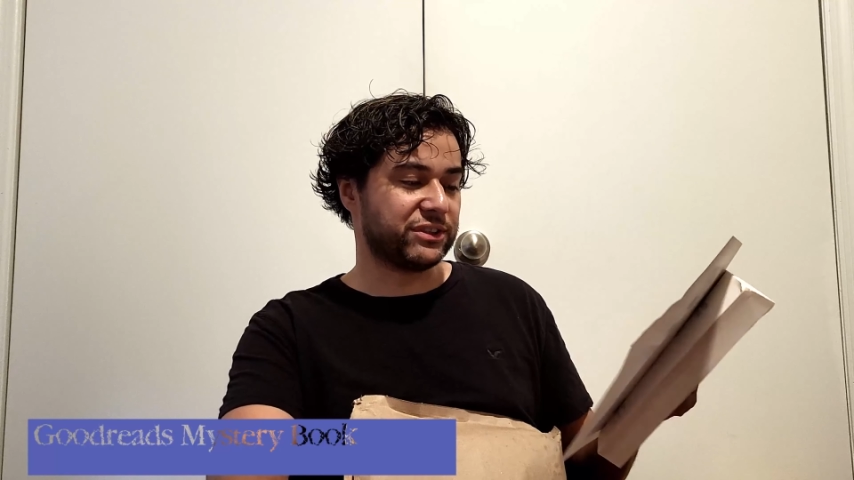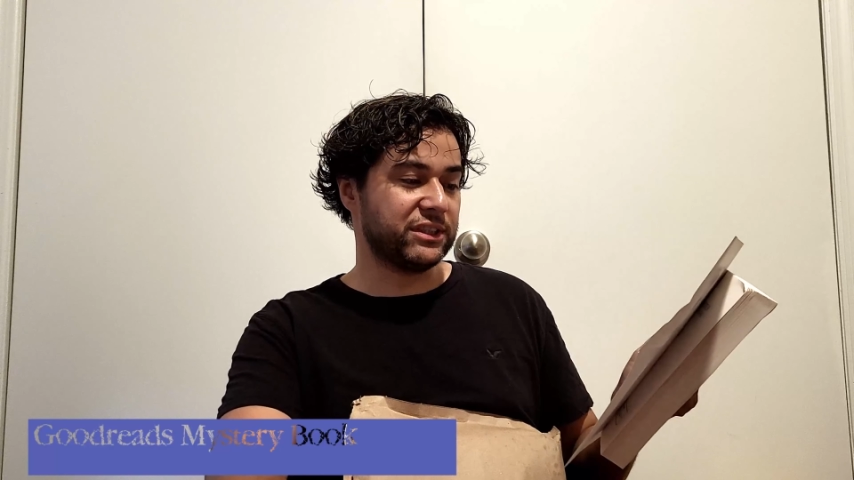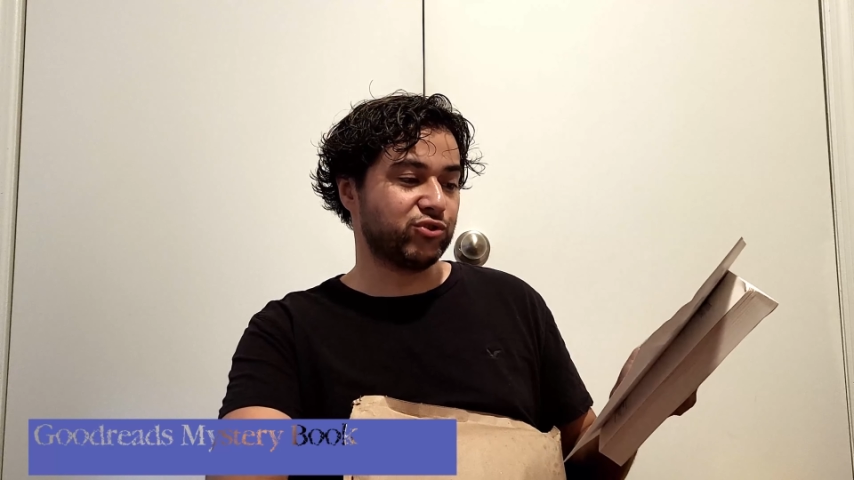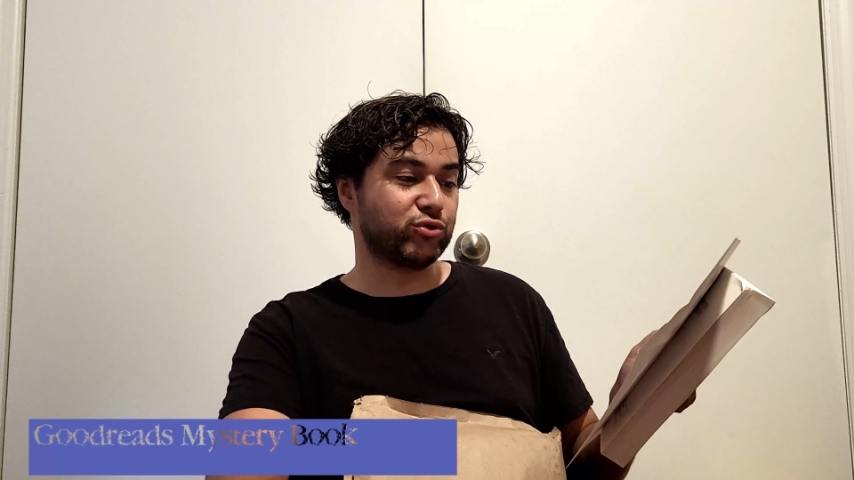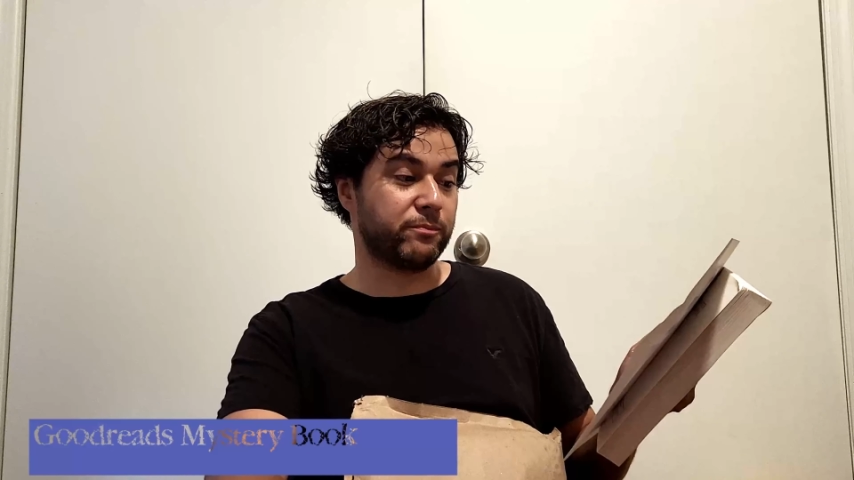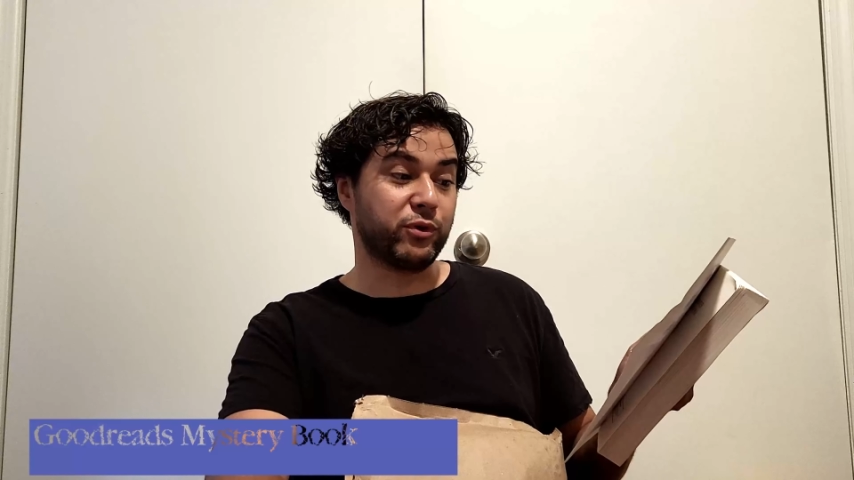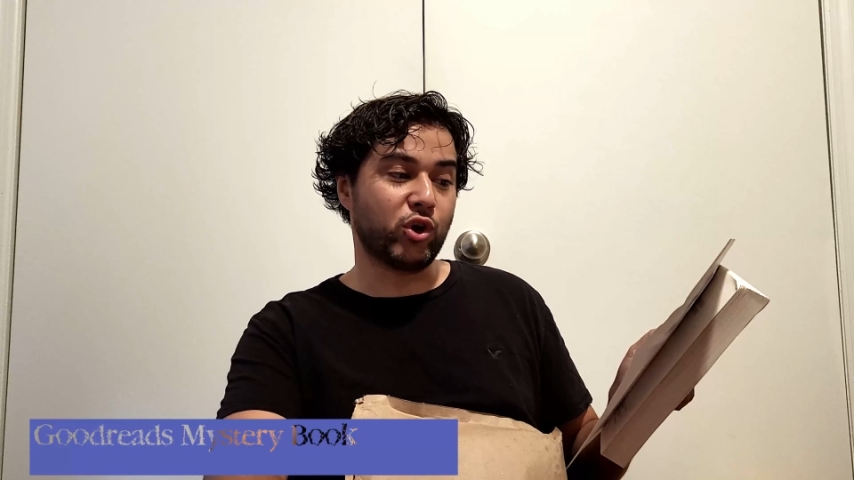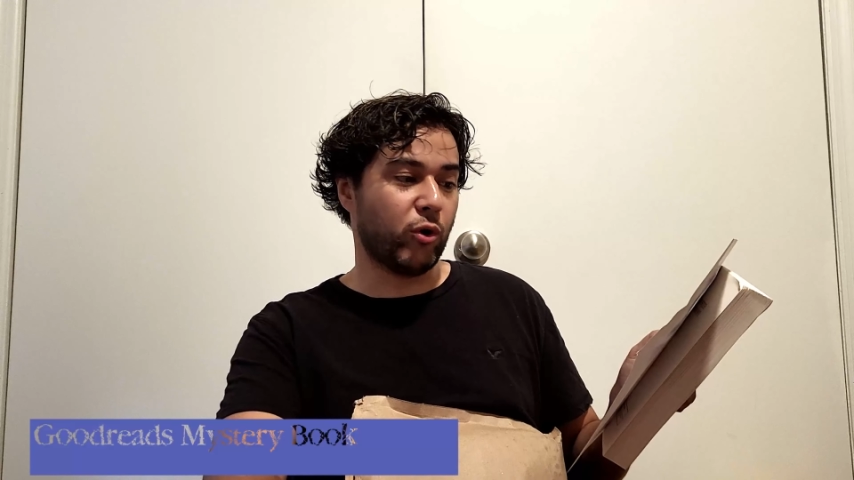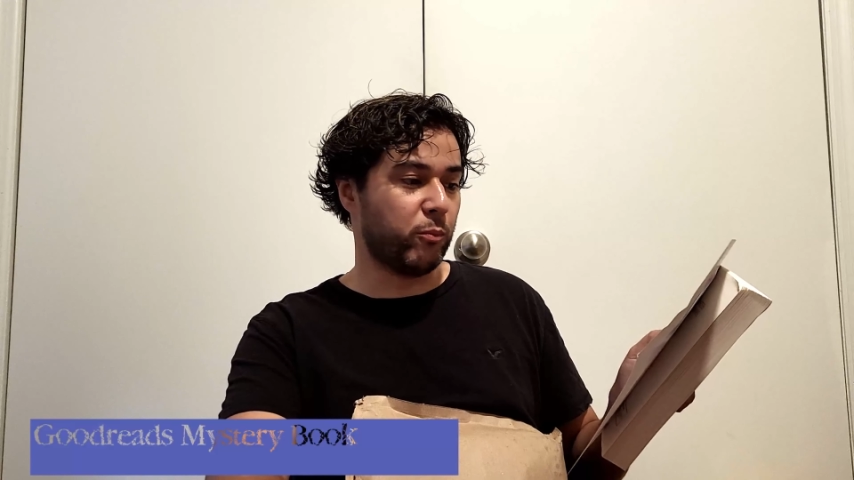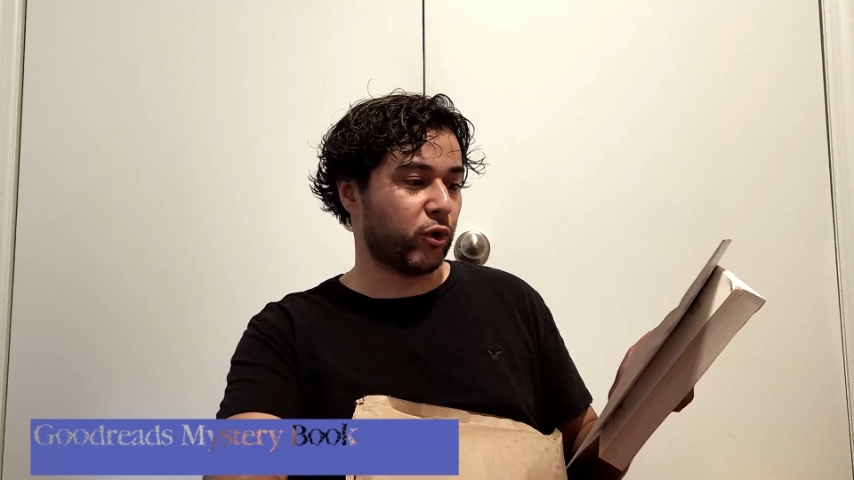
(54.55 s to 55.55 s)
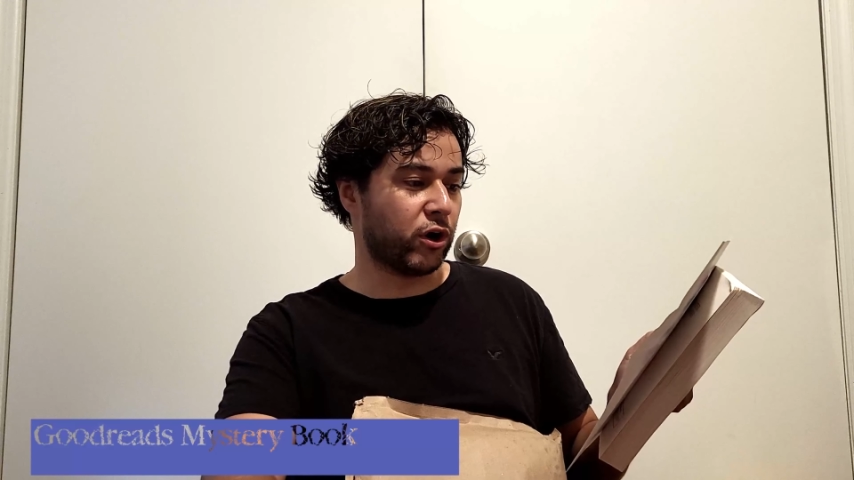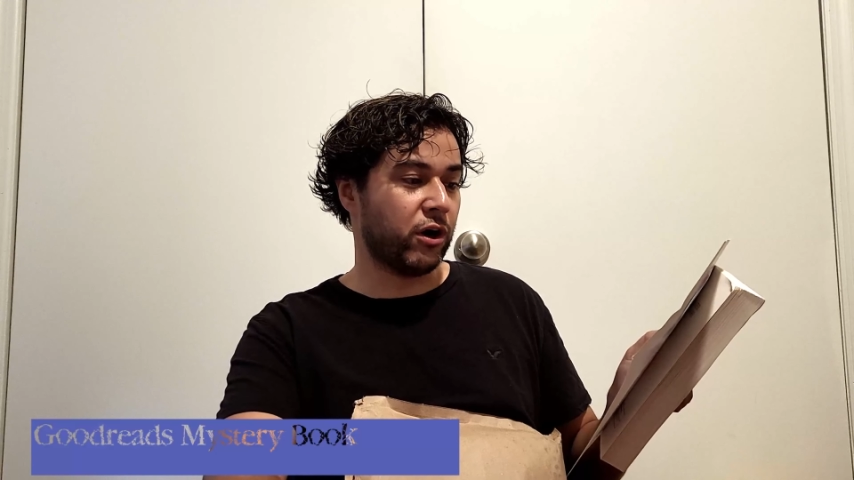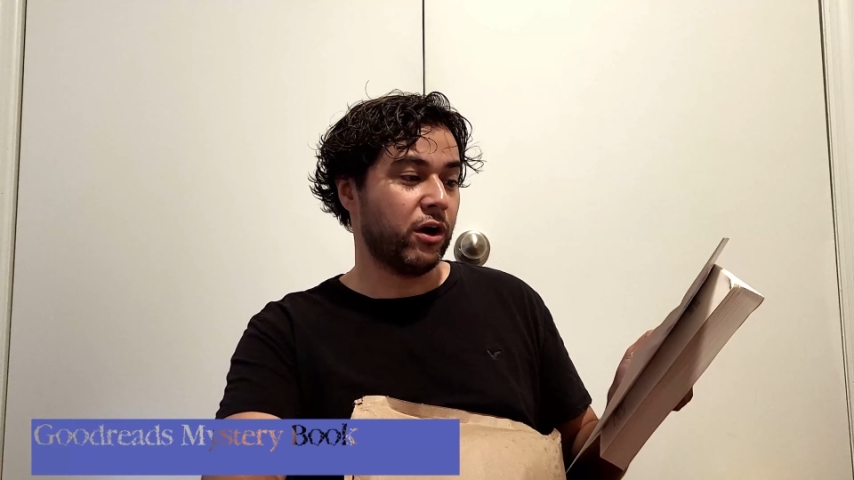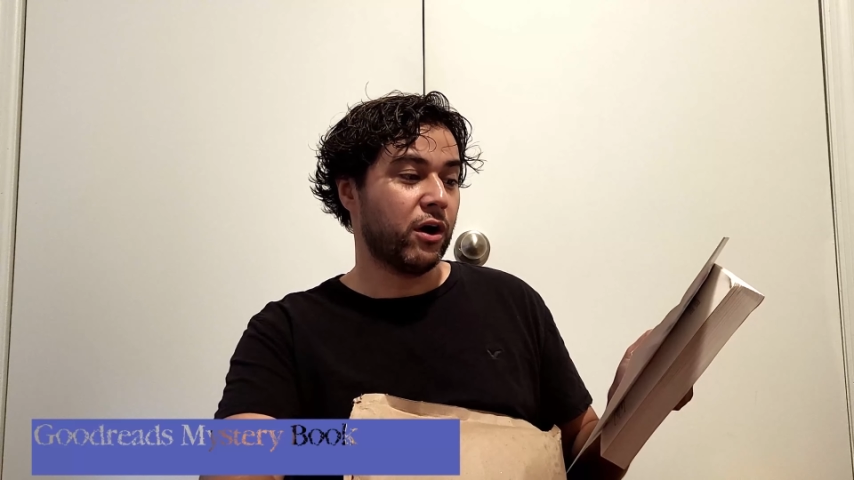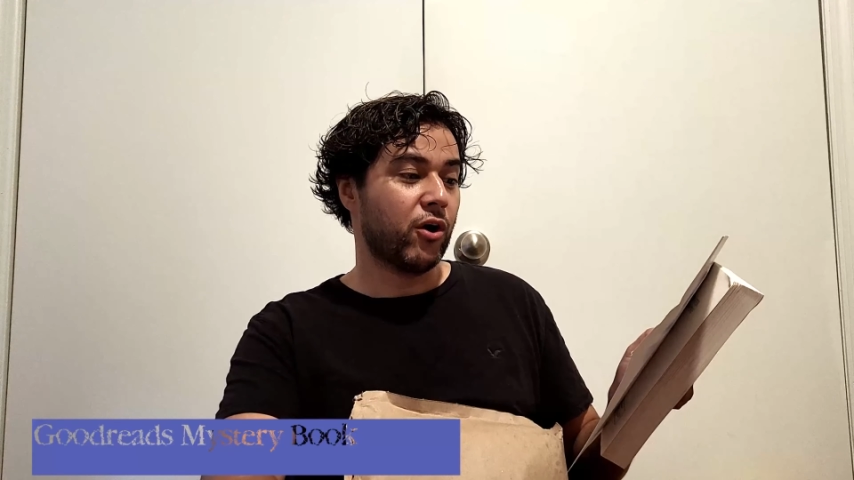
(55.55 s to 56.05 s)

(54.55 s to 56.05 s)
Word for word: Syndrome No More